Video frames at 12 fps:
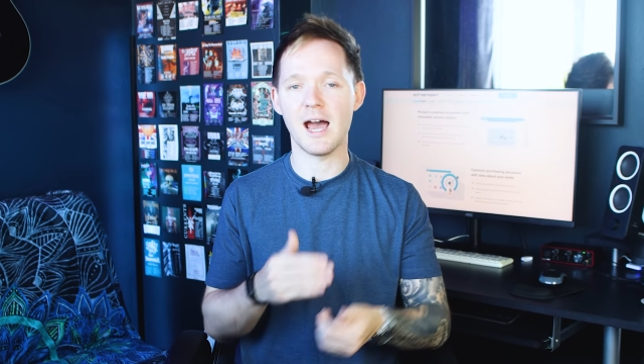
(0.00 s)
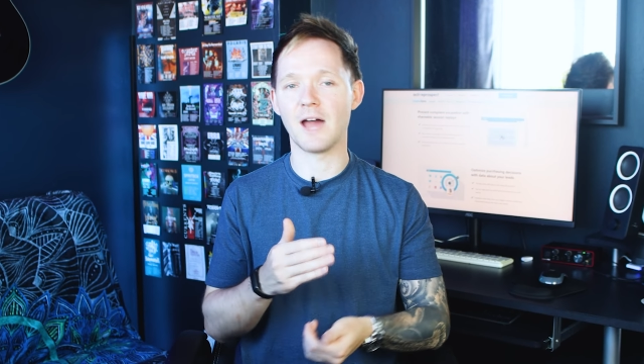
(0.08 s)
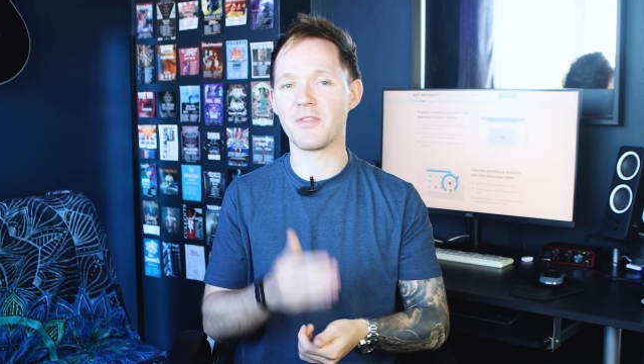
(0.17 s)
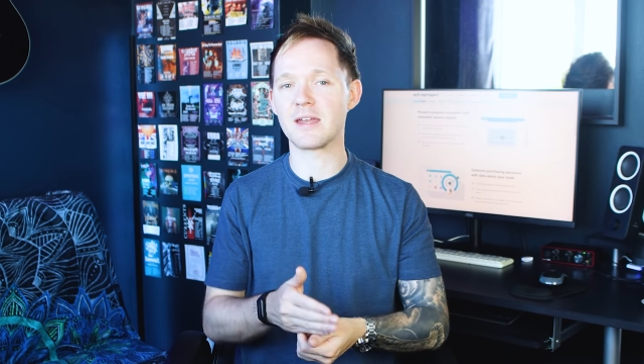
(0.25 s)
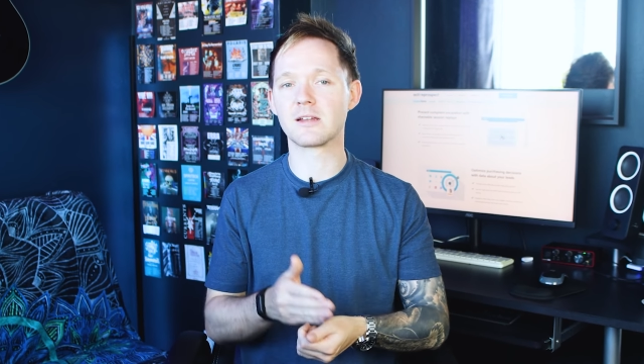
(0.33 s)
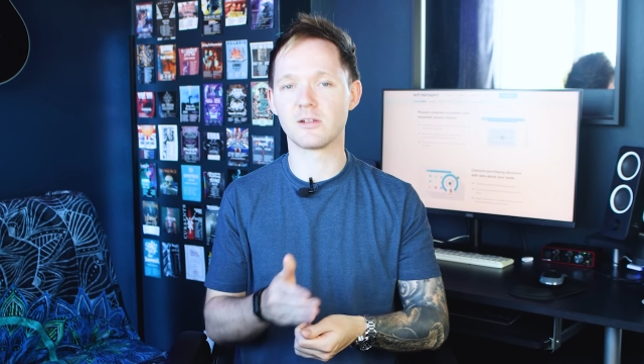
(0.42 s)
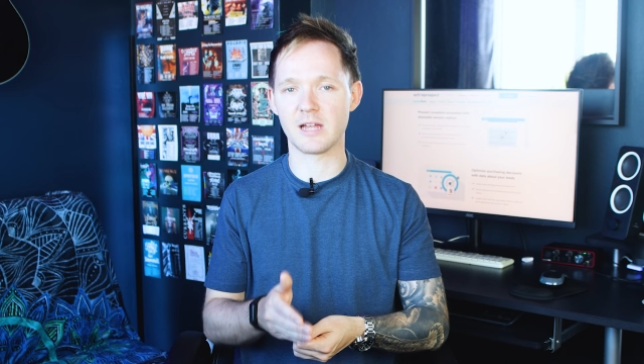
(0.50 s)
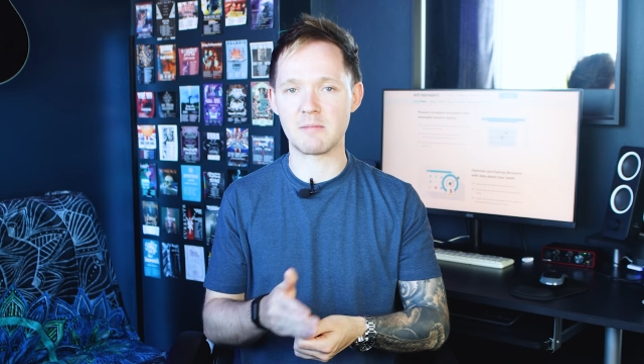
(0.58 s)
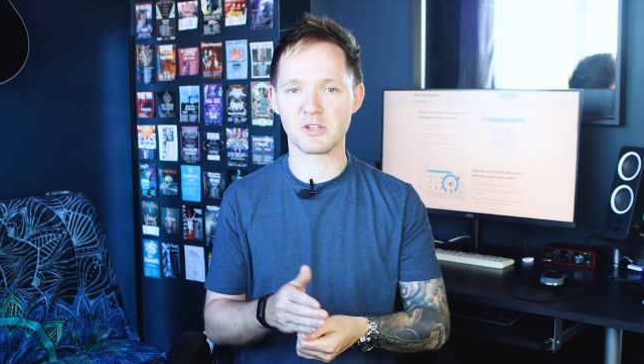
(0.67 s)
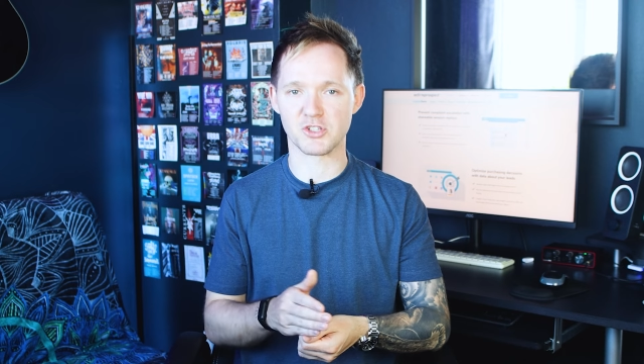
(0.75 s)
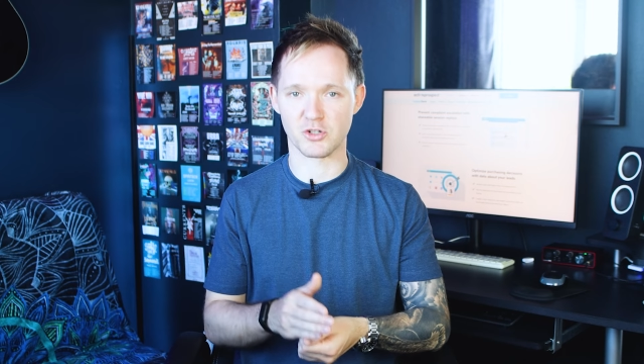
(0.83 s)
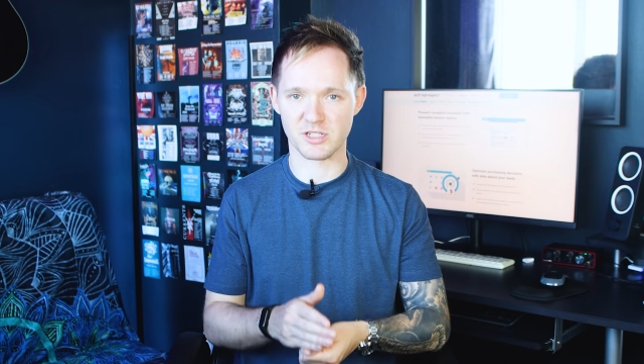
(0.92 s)
and then
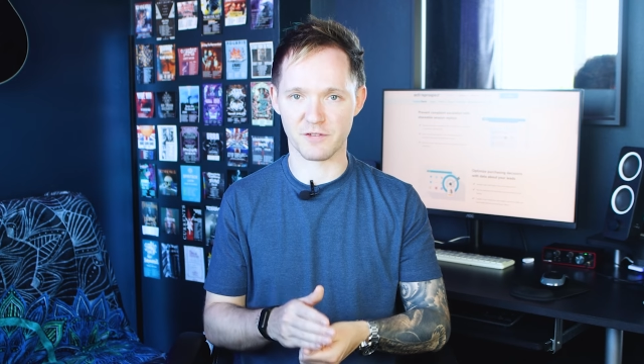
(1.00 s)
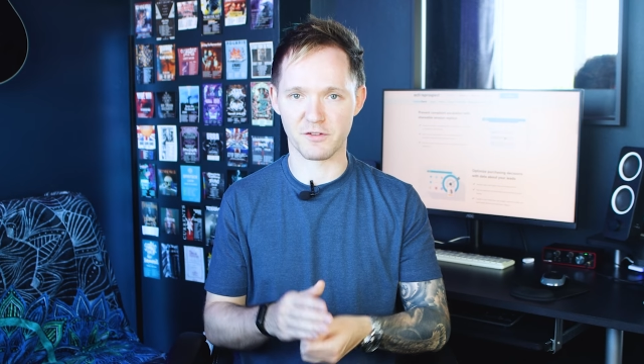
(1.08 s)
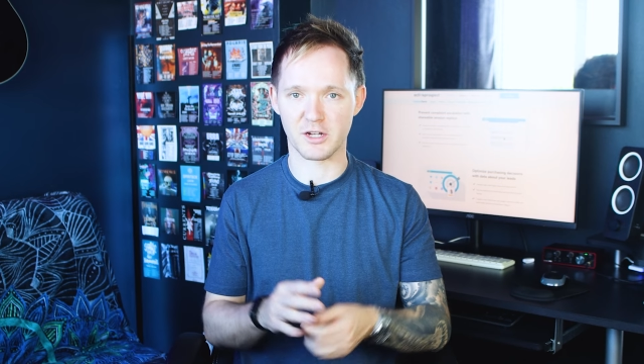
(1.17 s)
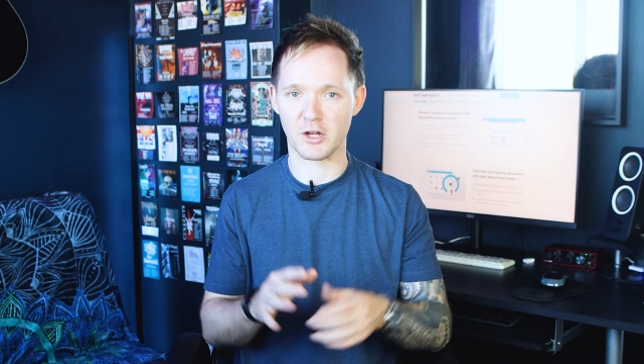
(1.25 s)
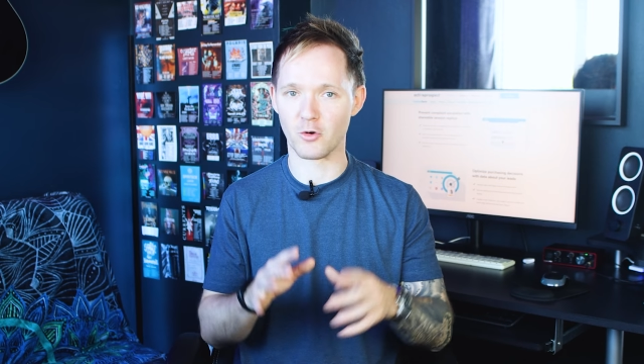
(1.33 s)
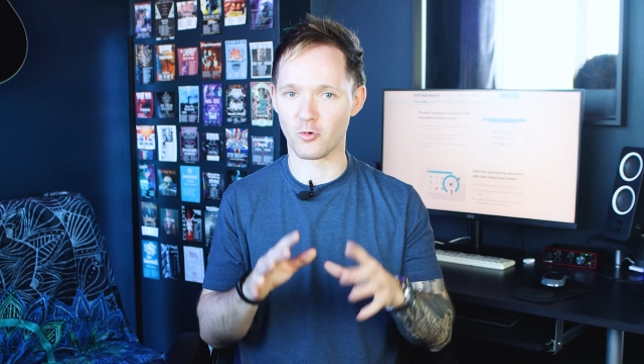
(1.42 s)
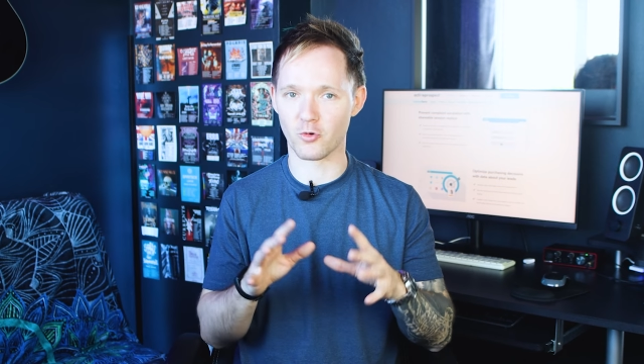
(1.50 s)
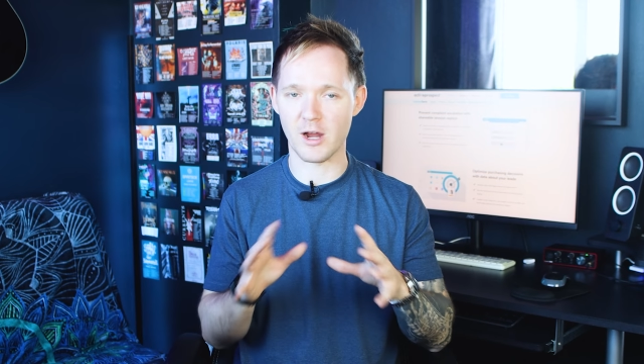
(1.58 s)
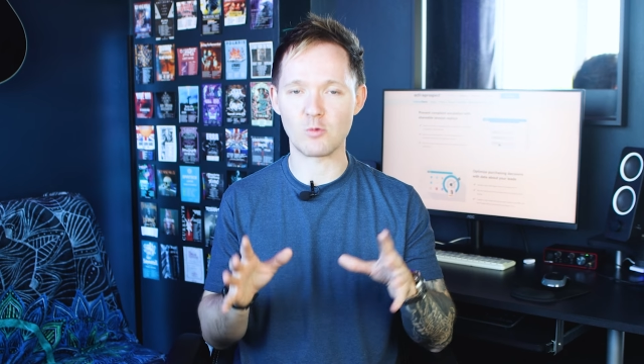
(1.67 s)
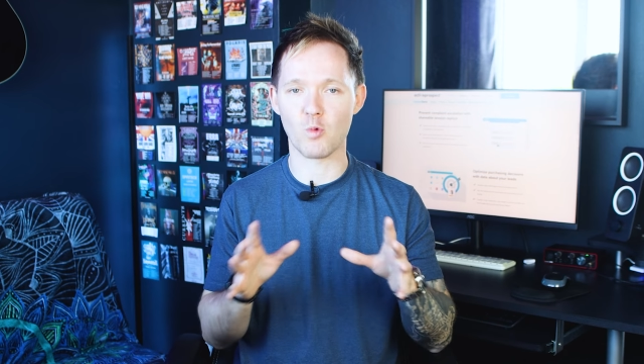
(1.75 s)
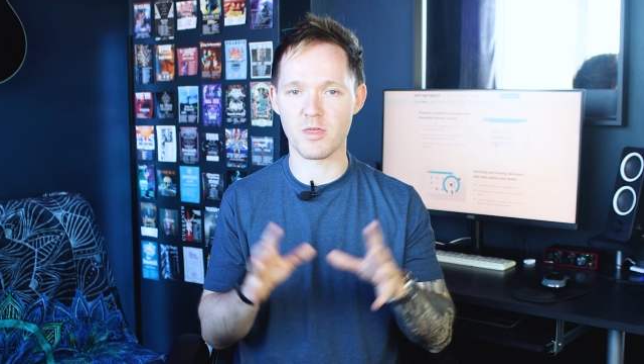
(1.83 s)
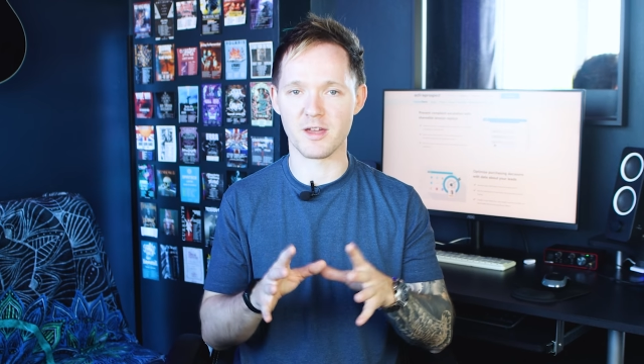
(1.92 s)
claim the certificate
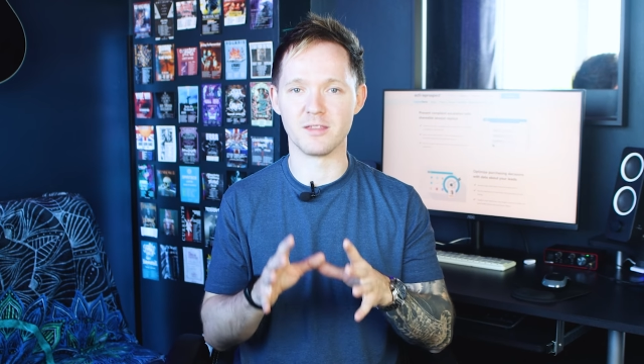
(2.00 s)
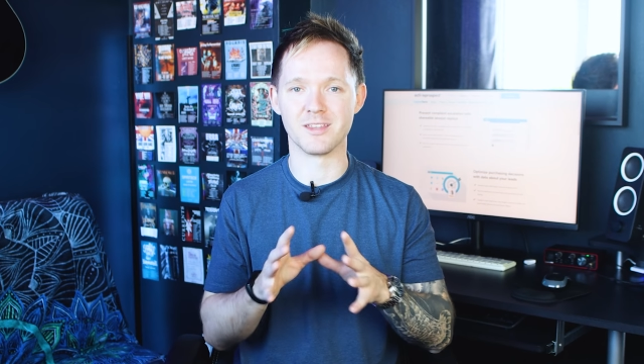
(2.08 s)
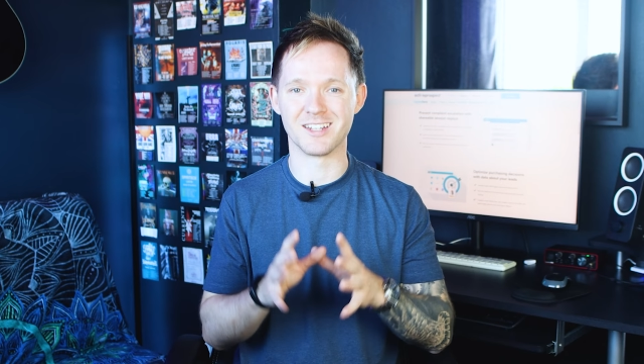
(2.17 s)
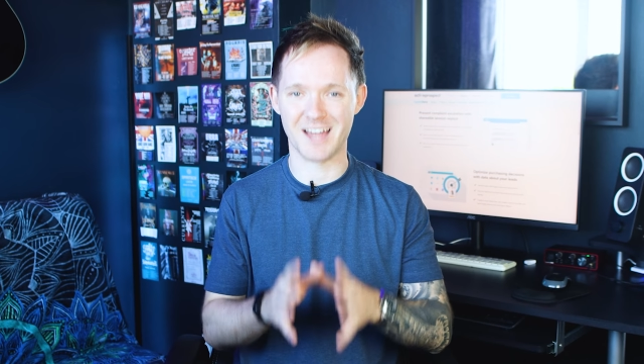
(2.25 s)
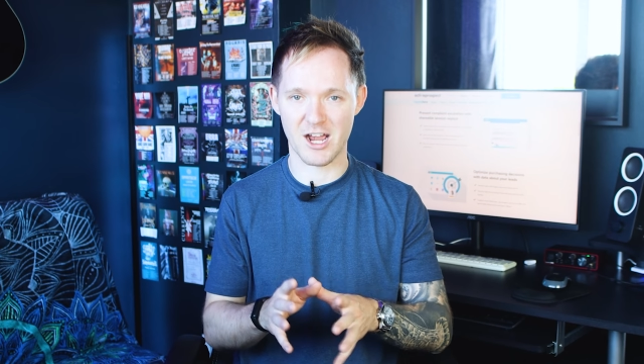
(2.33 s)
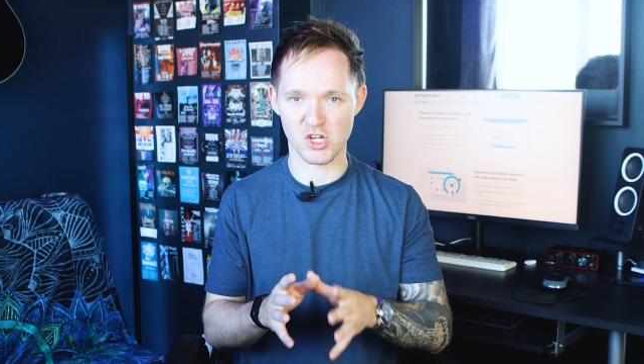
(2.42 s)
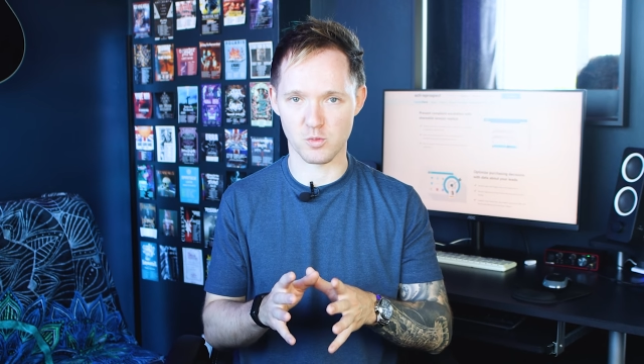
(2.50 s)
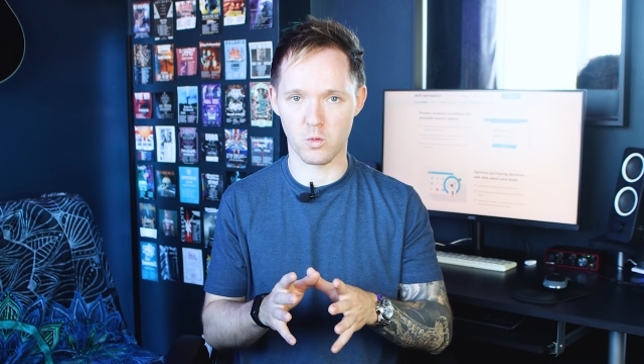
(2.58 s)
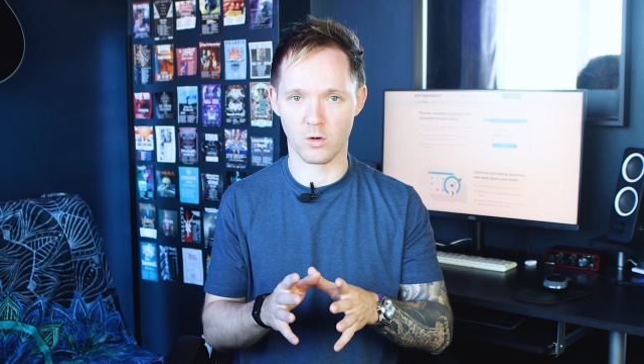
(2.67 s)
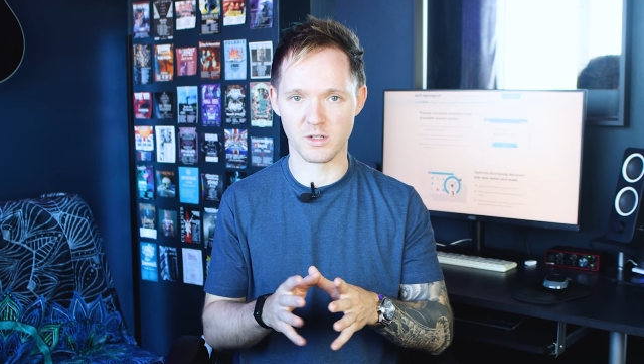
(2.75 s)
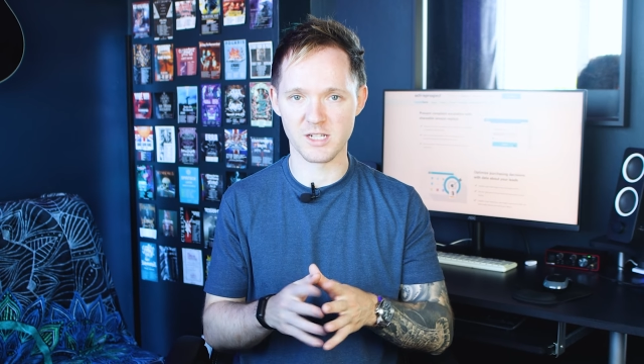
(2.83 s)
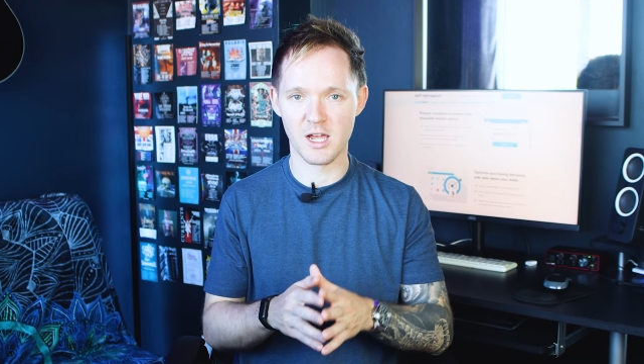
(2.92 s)
right within the
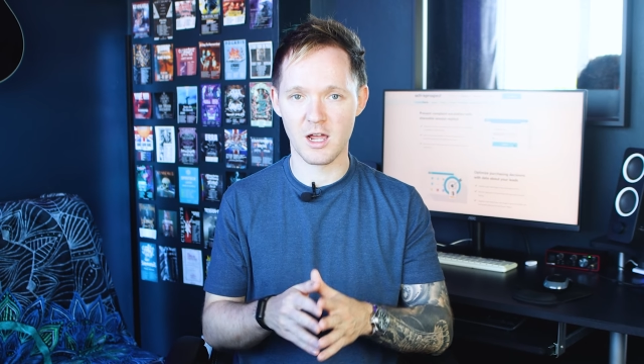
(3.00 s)
dashboard.